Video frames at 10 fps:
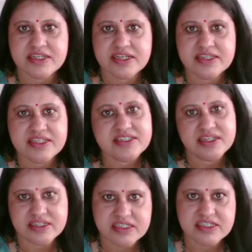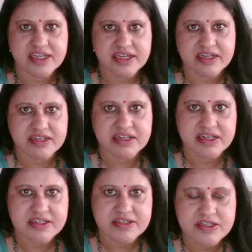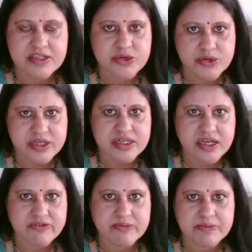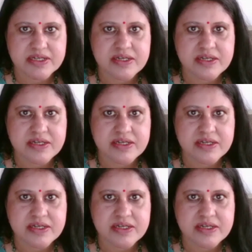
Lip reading: in the central secretariat in the union government.